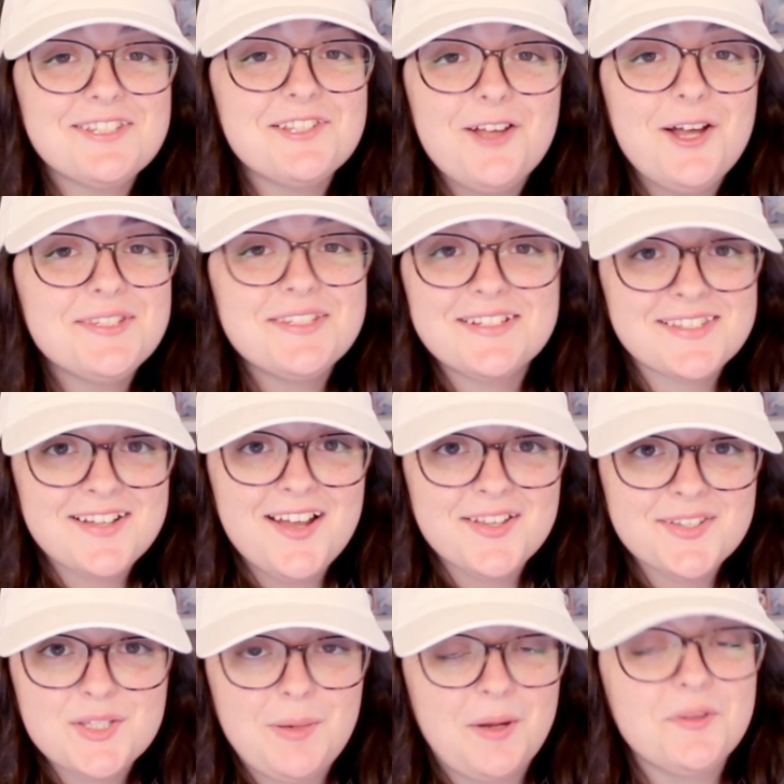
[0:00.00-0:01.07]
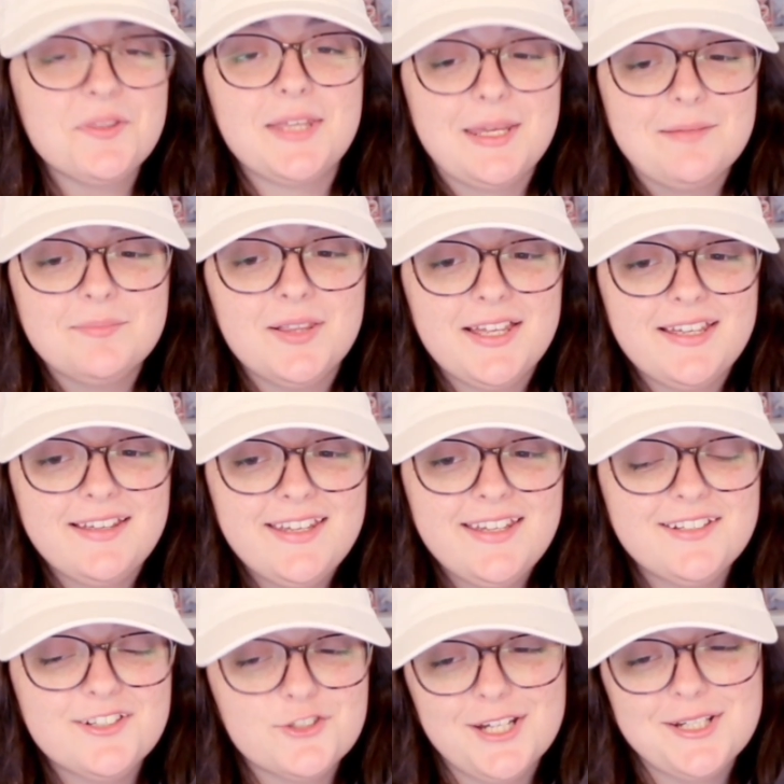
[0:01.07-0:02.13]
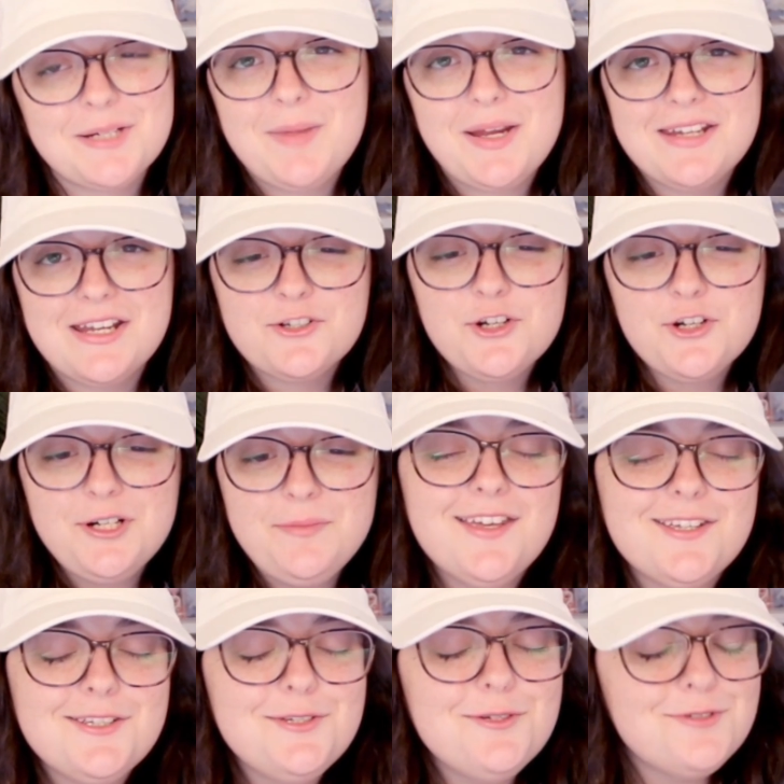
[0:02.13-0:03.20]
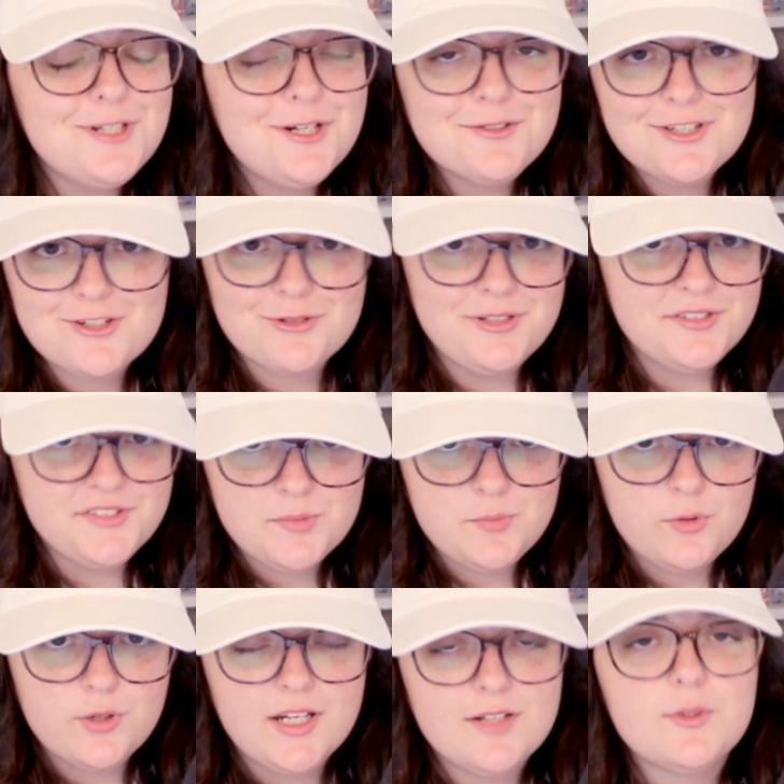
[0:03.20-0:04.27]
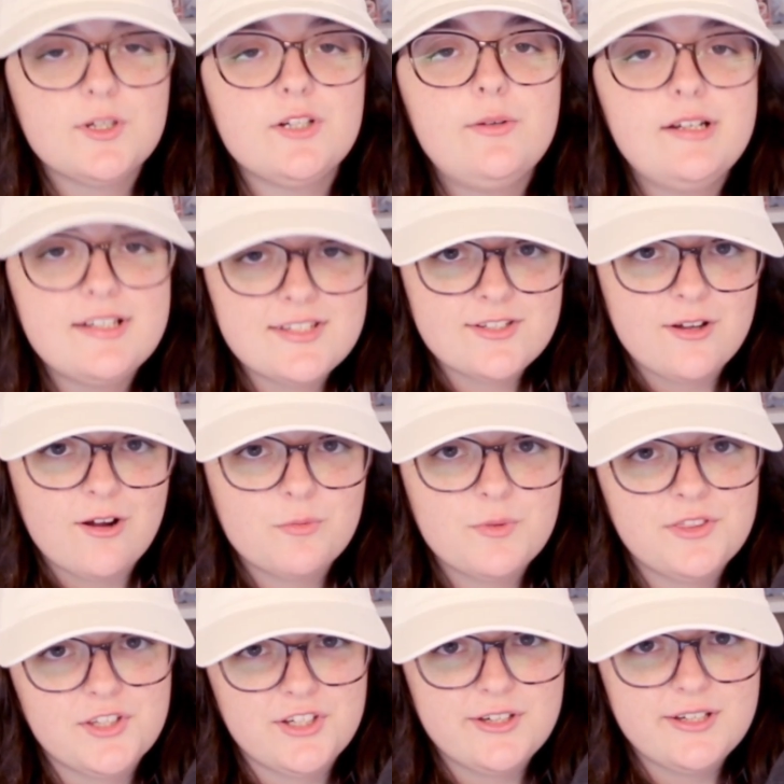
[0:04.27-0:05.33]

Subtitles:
is a lot to discuss about the gameplay in Enchanted by Nature. You know the drill at this point. We're going to start with the